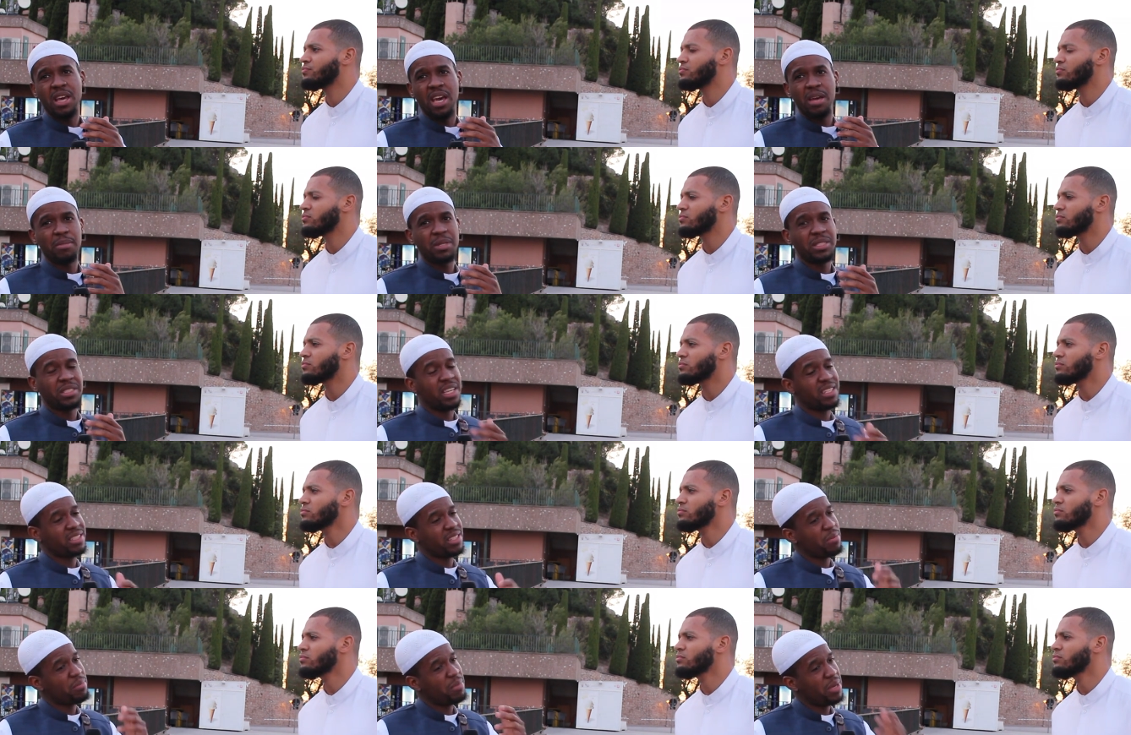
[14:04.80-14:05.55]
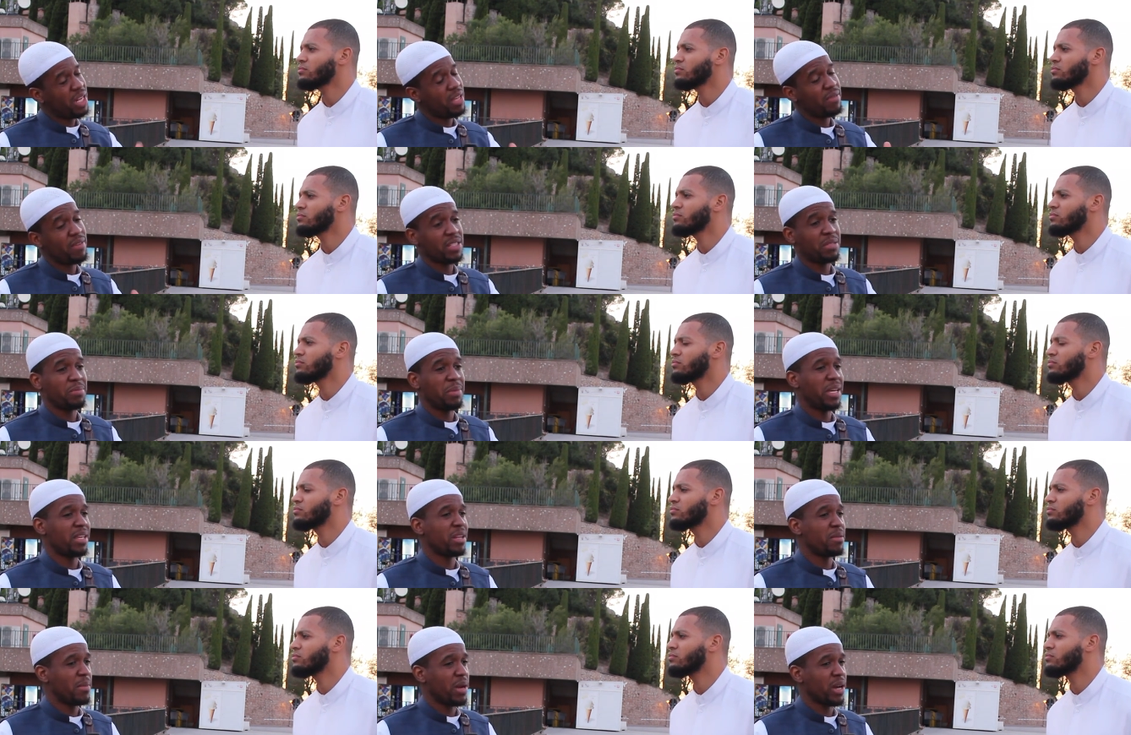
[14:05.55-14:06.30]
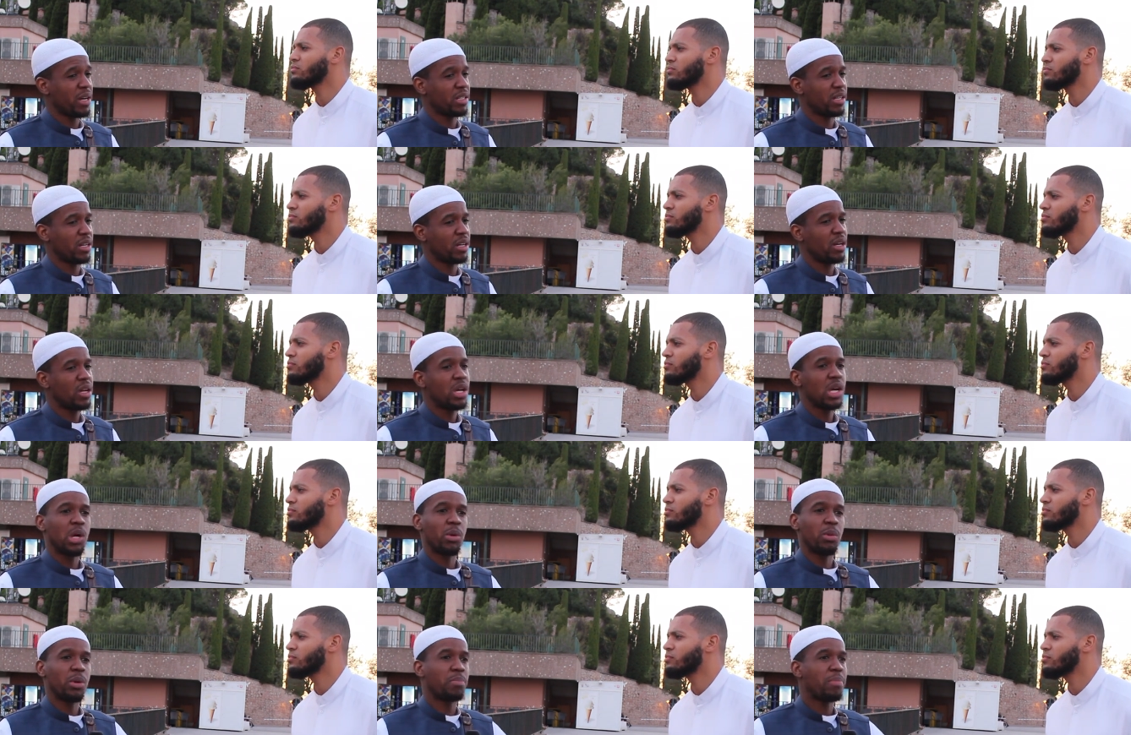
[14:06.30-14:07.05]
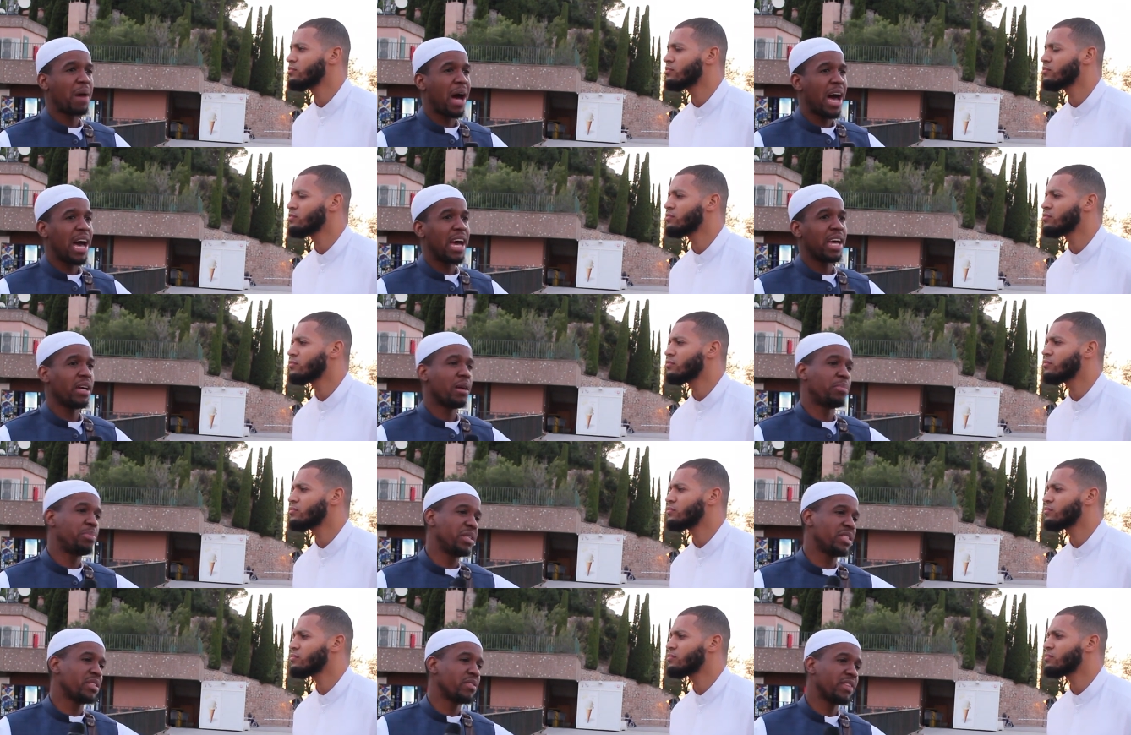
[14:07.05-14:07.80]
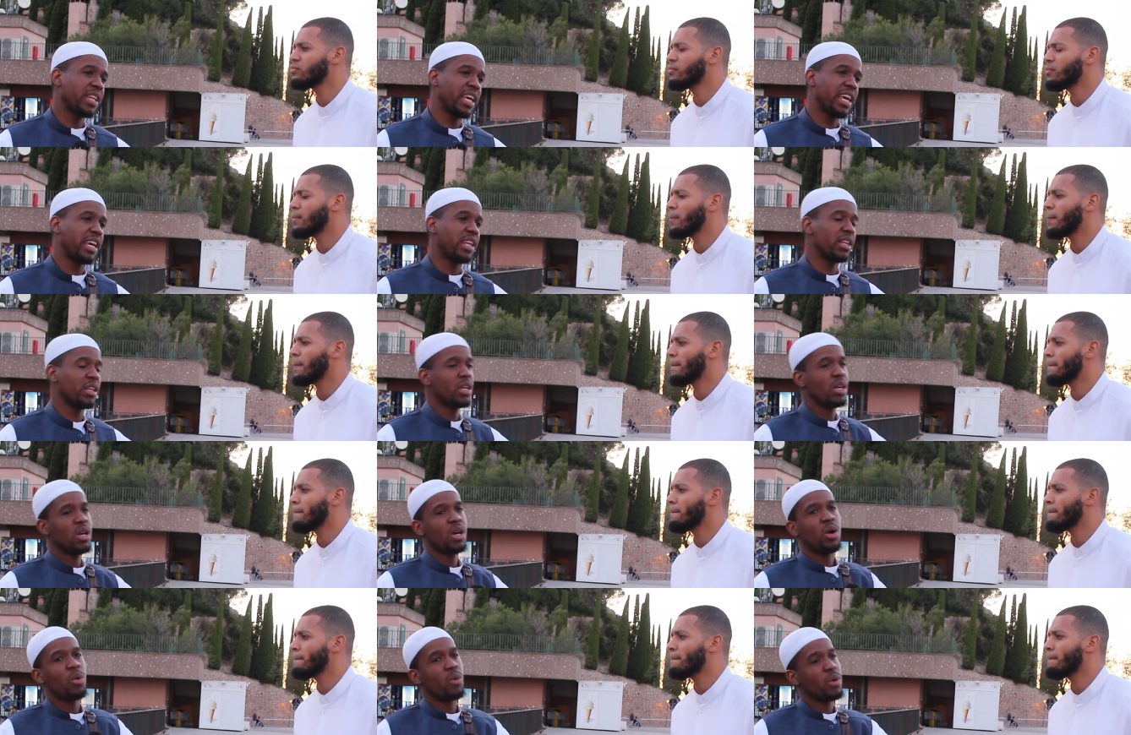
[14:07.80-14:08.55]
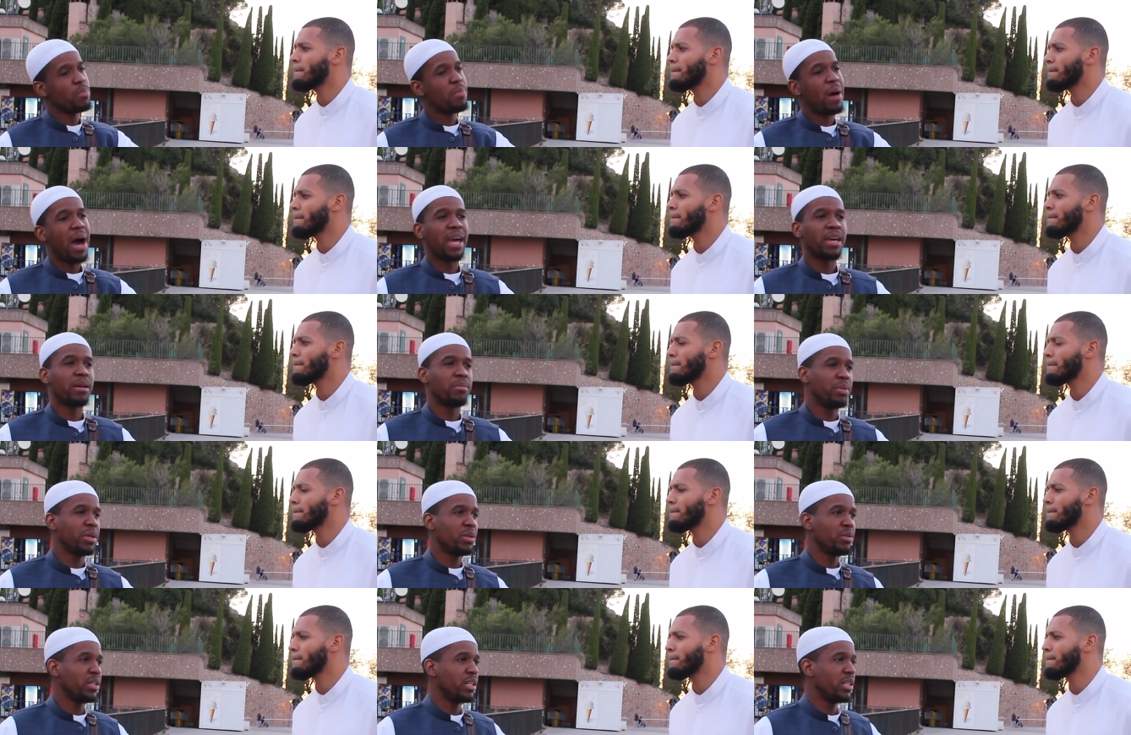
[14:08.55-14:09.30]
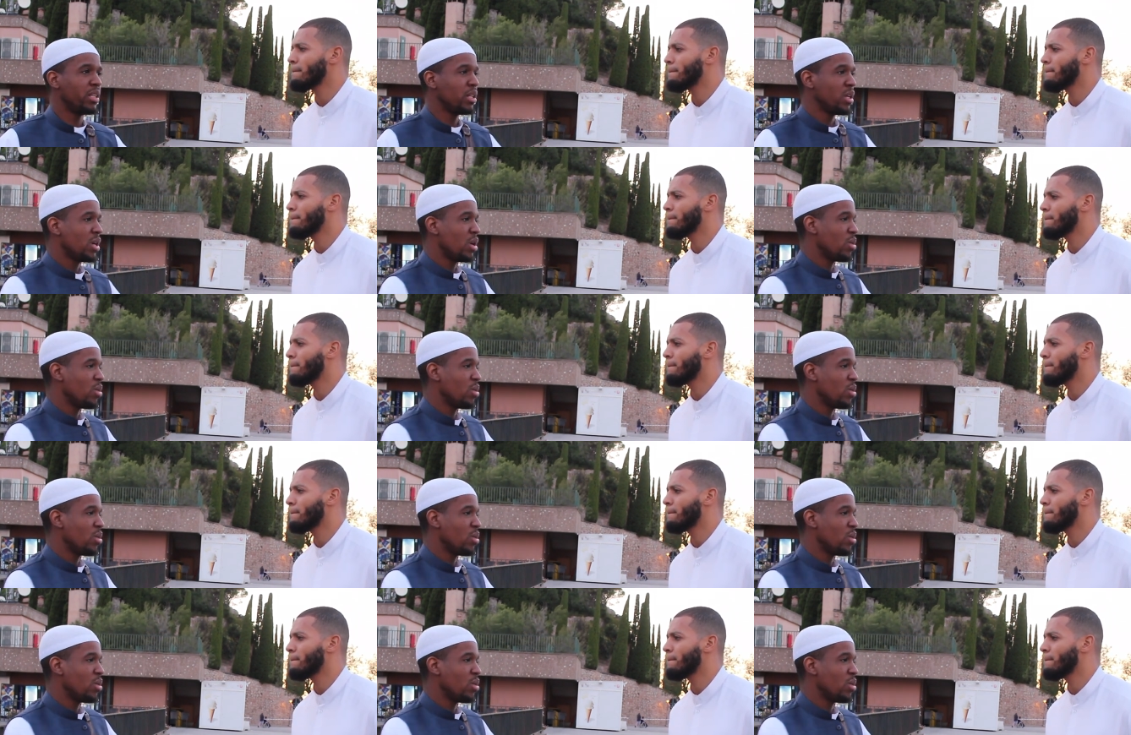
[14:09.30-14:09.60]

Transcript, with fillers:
Speaker 1: And mistakes that many of us make in America. We buy a piece of land, we buy a building,